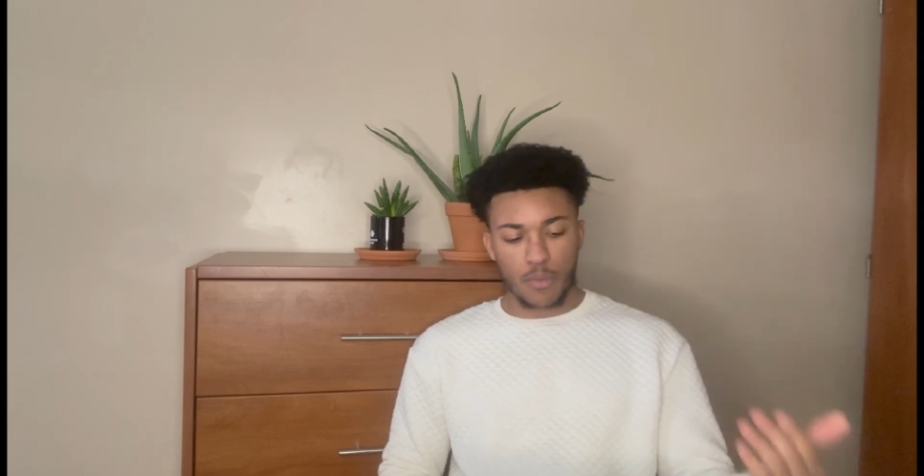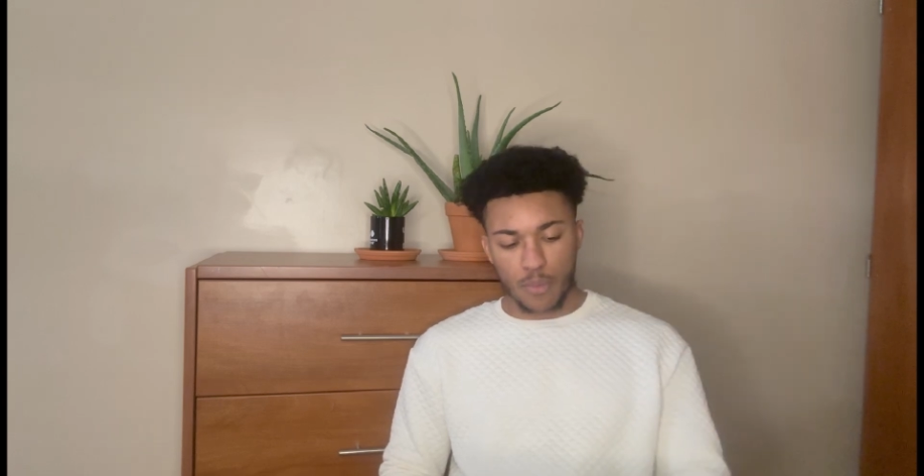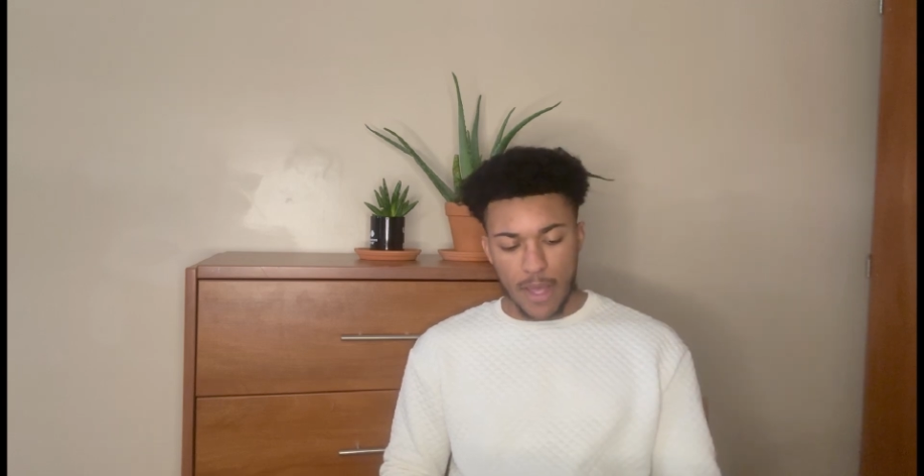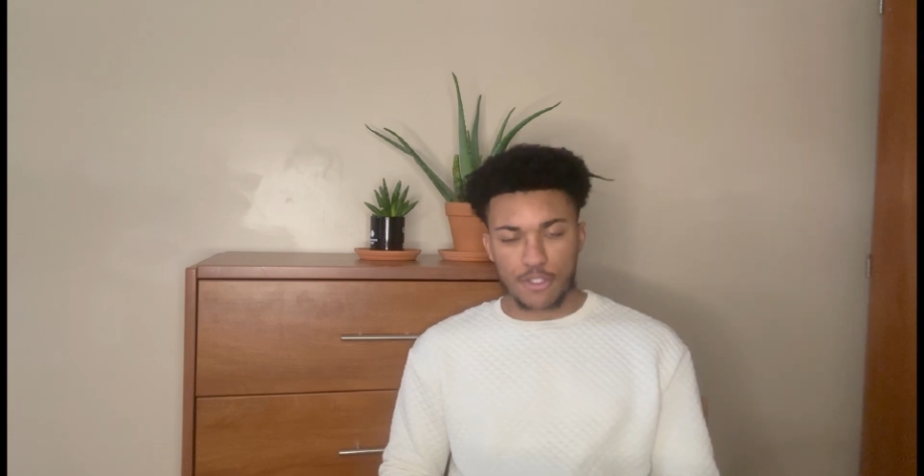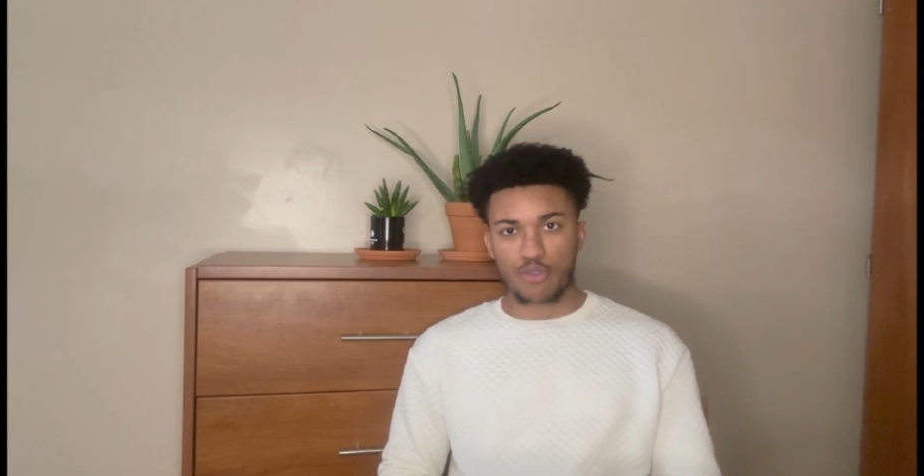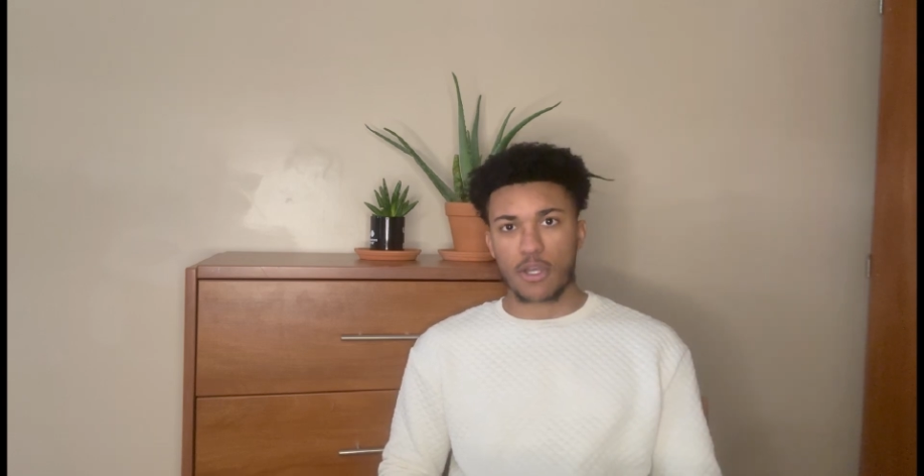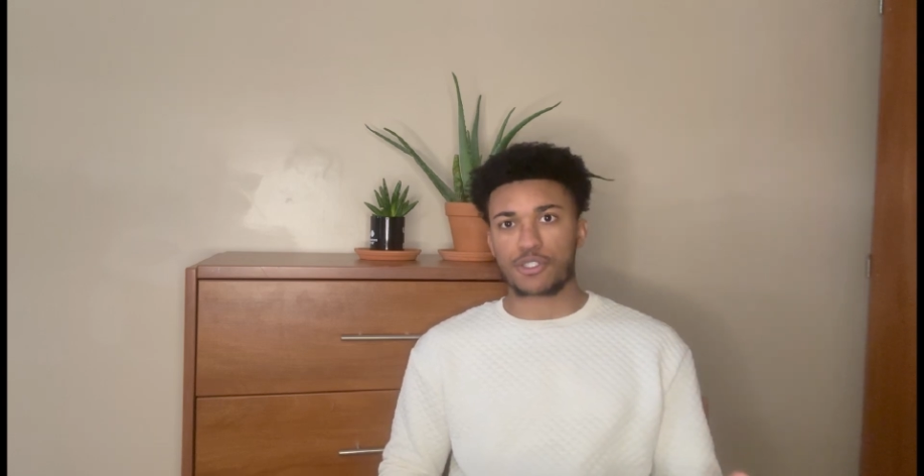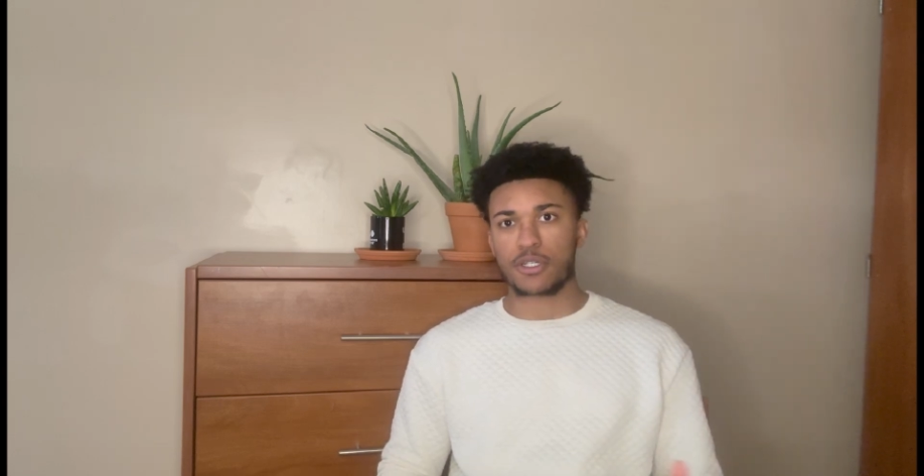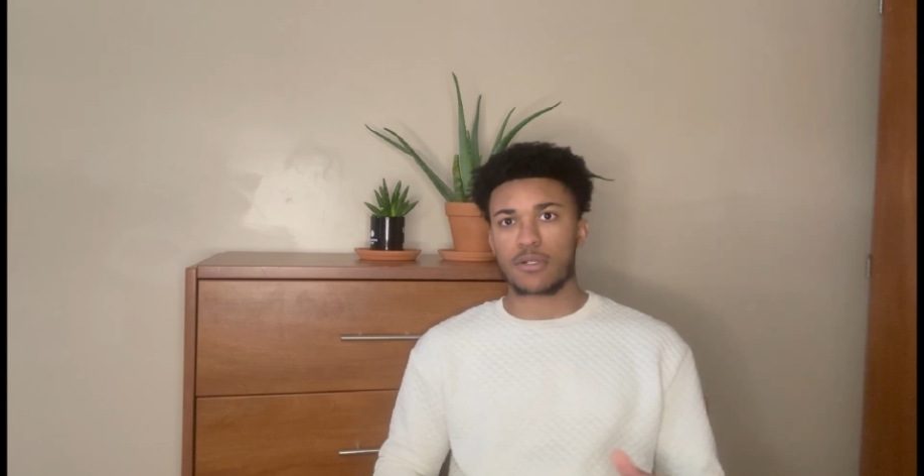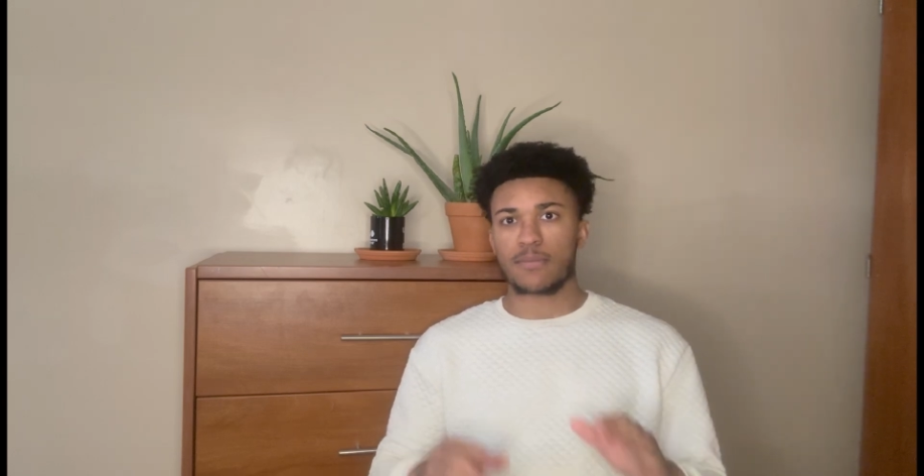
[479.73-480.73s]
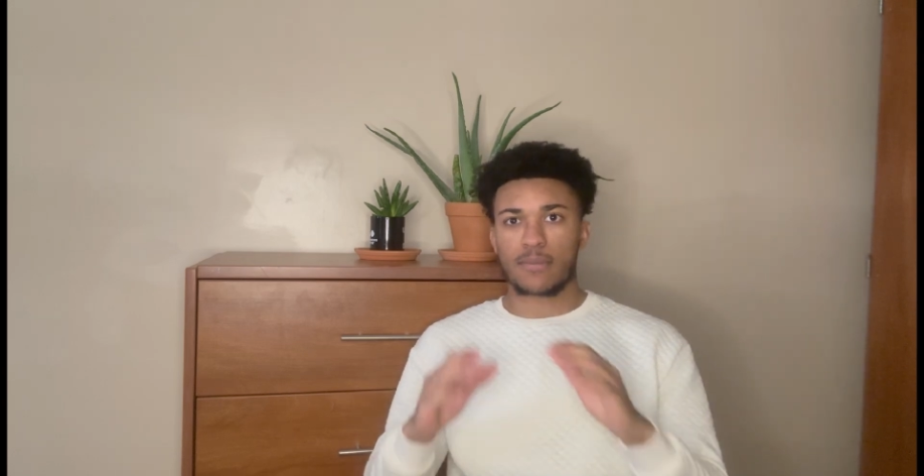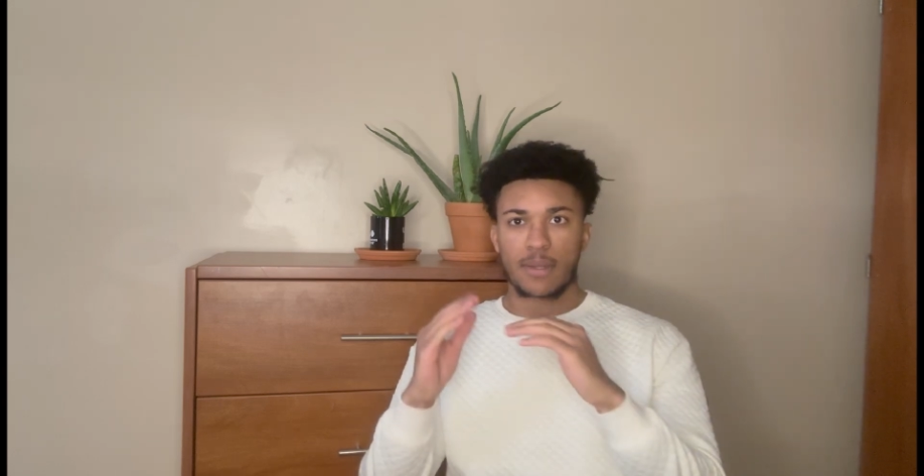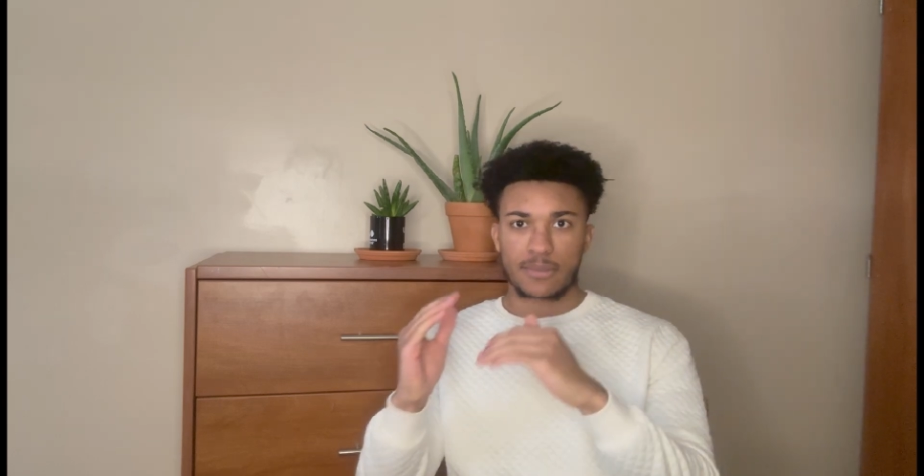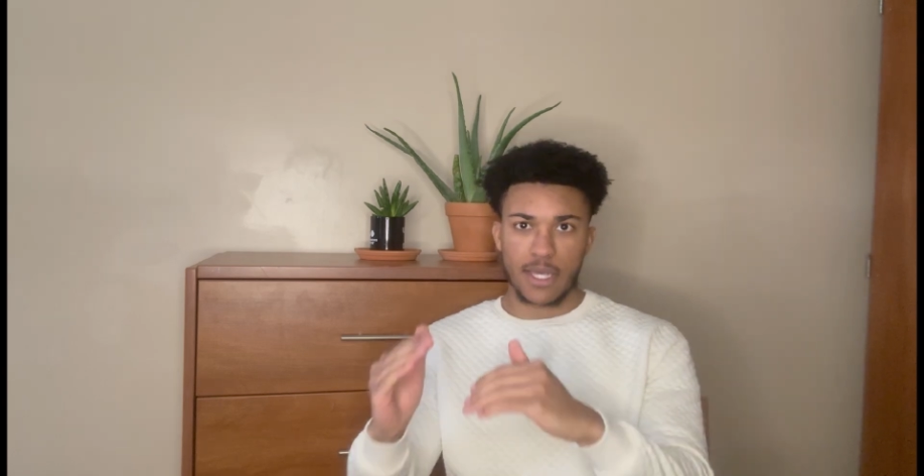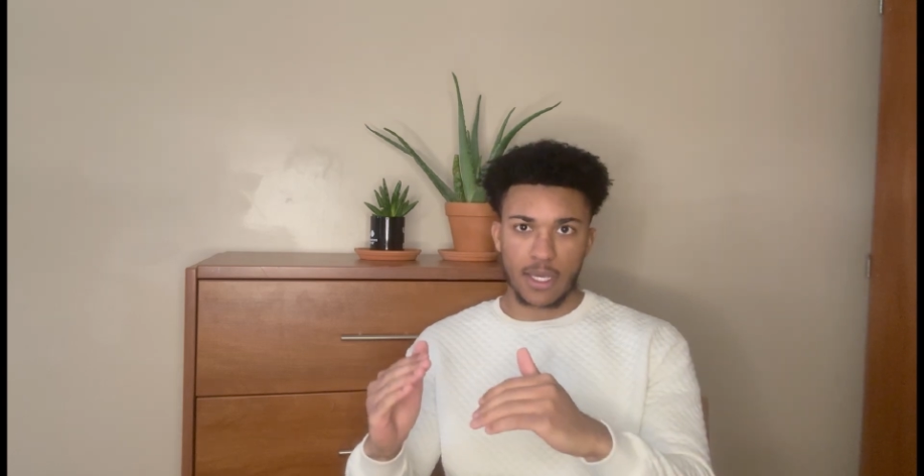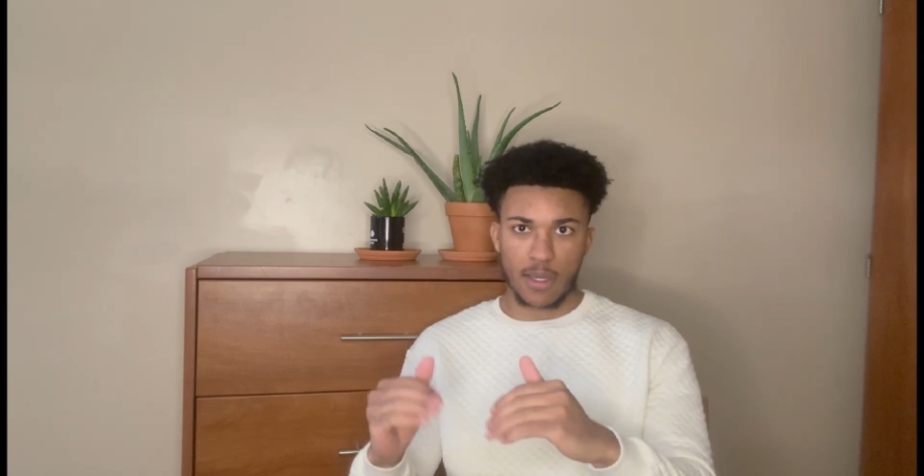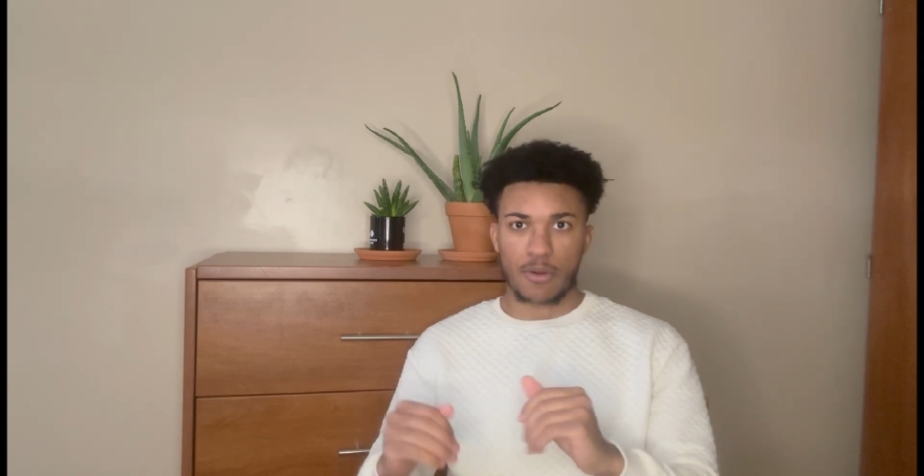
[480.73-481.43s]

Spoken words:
at structure, taking a